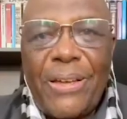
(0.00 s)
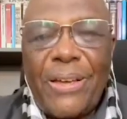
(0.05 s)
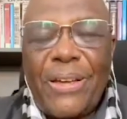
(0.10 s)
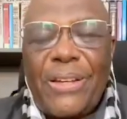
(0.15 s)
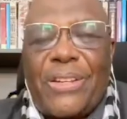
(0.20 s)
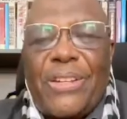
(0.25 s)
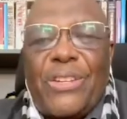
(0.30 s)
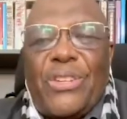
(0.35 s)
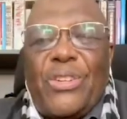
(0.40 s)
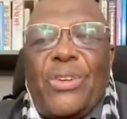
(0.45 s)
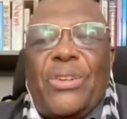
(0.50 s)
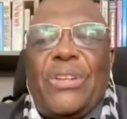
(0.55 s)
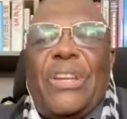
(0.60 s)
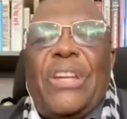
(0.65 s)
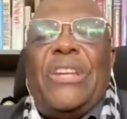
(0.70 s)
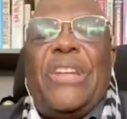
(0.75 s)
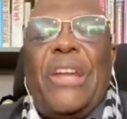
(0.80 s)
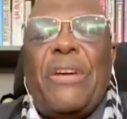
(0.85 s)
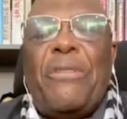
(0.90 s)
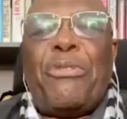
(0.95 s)
it is not the
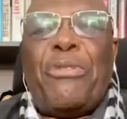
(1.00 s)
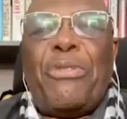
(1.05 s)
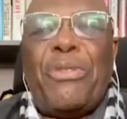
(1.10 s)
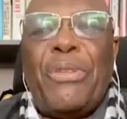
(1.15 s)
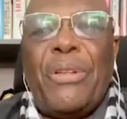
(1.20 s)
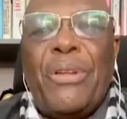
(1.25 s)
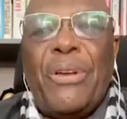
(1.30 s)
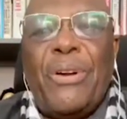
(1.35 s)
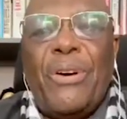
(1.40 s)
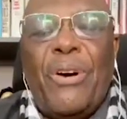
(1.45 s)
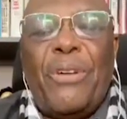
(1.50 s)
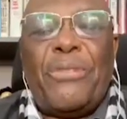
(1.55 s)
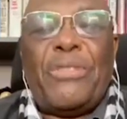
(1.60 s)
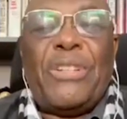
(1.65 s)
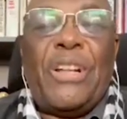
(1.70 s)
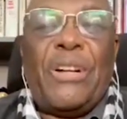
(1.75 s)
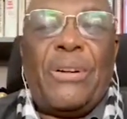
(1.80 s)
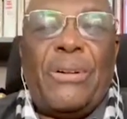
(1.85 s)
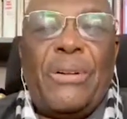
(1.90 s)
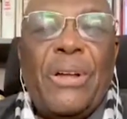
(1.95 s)
death of
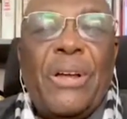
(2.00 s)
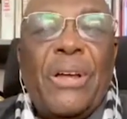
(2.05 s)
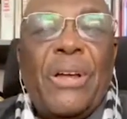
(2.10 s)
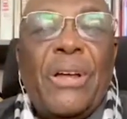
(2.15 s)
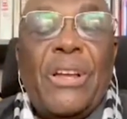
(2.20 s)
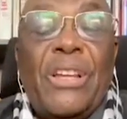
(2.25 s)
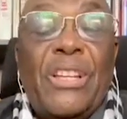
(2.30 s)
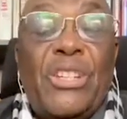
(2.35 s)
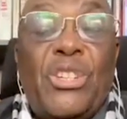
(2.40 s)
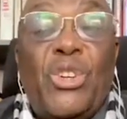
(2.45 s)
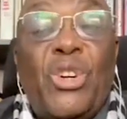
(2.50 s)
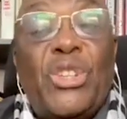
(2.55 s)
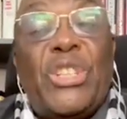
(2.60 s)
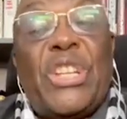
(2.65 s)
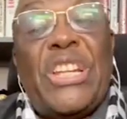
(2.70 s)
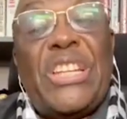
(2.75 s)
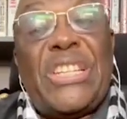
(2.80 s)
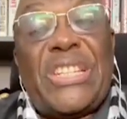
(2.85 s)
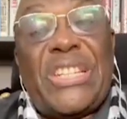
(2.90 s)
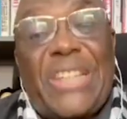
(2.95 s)
it's not
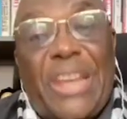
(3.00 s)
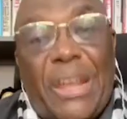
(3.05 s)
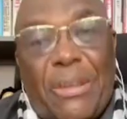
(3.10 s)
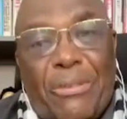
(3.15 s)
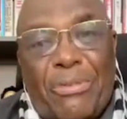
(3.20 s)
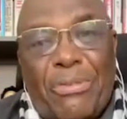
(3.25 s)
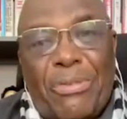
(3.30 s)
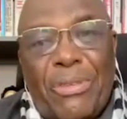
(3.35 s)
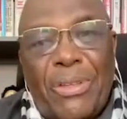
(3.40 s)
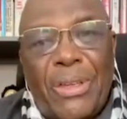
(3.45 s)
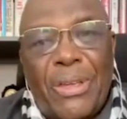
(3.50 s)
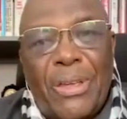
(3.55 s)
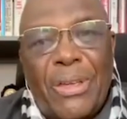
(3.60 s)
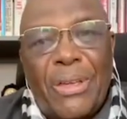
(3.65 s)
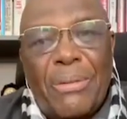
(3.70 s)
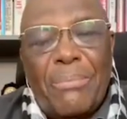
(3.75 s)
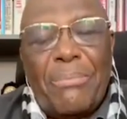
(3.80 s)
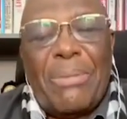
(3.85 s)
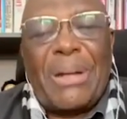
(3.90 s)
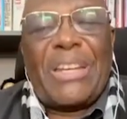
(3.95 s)
his death,
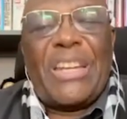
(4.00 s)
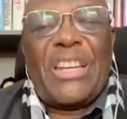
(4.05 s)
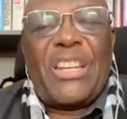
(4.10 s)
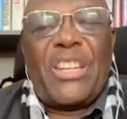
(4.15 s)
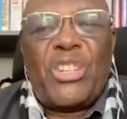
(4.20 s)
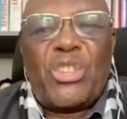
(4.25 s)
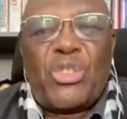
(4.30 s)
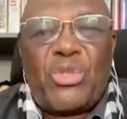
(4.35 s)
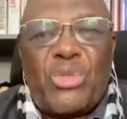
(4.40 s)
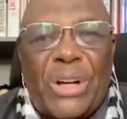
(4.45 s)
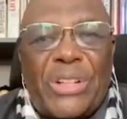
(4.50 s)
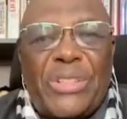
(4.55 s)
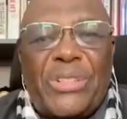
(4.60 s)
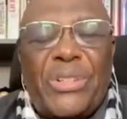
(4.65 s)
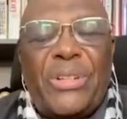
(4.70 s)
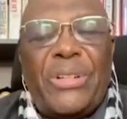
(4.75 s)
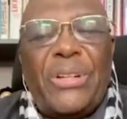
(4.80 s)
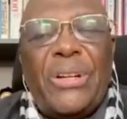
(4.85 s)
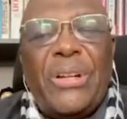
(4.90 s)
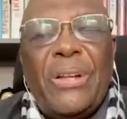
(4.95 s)
but the
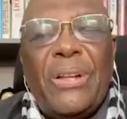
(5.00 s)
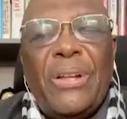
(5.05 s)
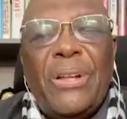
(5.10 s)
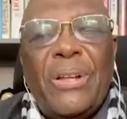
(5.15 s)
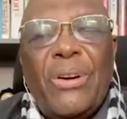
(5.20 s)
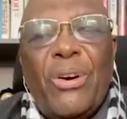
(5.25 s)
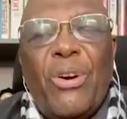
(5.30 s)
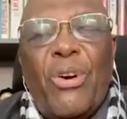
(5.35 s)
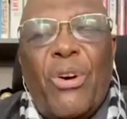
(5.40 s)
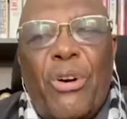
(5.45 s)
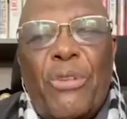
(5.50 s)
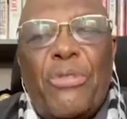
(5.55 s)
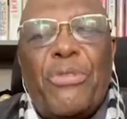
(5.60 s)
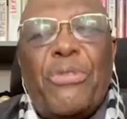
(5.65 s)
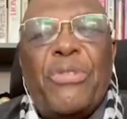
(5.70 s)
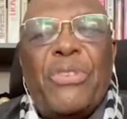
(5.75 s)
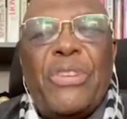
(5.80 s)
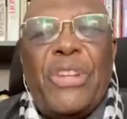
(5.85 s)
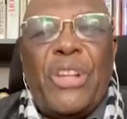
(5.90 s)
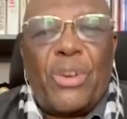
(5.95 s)
destruction
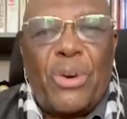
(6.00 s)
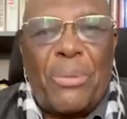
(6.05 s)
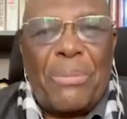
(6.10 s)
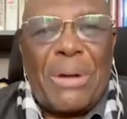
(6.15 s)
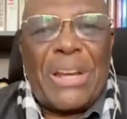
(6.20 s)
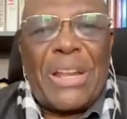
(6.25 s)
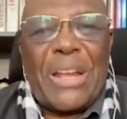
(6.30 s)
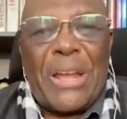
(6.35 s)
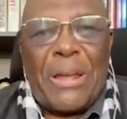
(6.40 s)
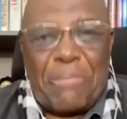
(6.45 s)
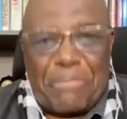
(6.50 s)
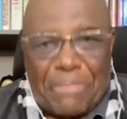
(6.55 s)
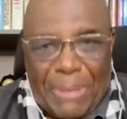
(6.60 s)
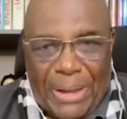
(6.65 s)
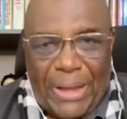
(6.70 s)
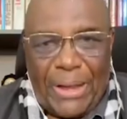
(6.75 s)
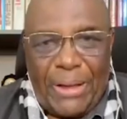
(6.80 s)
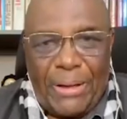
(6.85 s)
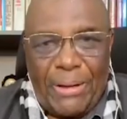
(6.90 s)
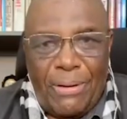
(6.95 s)
of the Roman
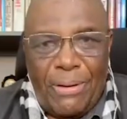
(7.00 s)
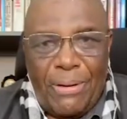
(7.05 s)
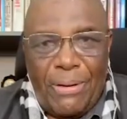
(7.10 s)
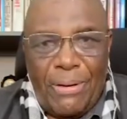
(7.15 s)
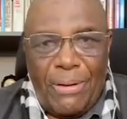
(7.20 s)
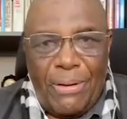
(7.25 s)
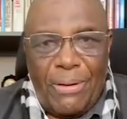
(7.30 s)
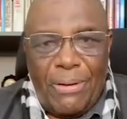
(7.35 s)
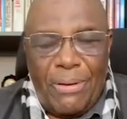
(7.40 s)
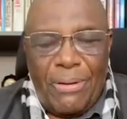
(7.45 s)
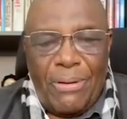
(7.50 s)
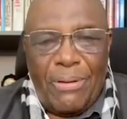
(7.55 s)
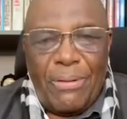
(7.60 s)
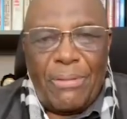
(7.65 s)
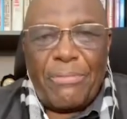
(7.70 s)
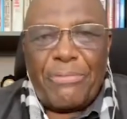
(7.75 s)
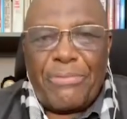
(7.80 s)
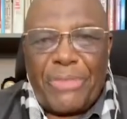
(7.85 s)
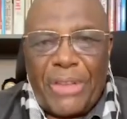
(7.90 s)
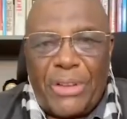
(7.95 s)
Empire.
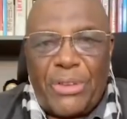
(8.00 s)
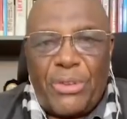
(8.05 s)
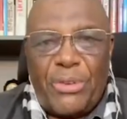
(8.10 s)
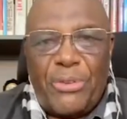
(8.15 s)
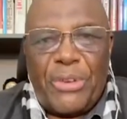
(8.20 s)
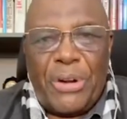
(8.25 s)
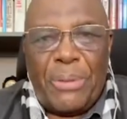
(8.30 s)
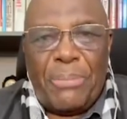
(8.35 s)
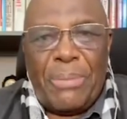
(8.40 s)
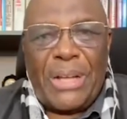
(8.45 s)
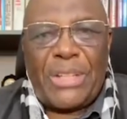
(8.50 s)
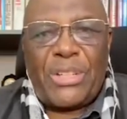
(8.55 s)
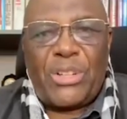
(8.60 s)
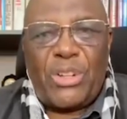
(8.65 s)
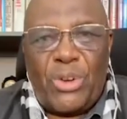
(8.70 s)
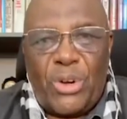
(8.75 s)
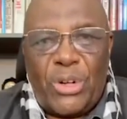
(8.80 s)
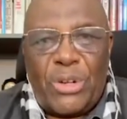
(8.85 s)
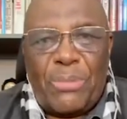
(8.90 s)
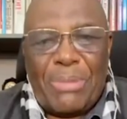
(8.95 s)
Thank you very
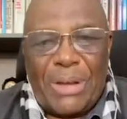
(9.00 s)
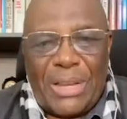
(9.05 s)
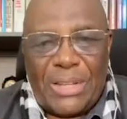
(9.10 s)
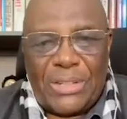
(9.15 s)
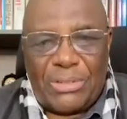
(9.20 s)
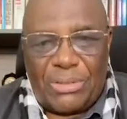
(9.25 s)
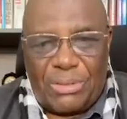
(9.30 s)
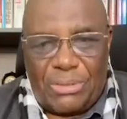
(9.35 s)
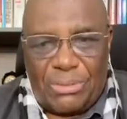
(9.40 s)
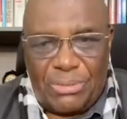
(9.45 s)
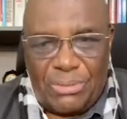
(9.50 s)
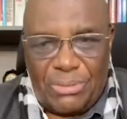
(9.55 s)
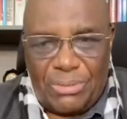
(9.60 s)
much. God bless you.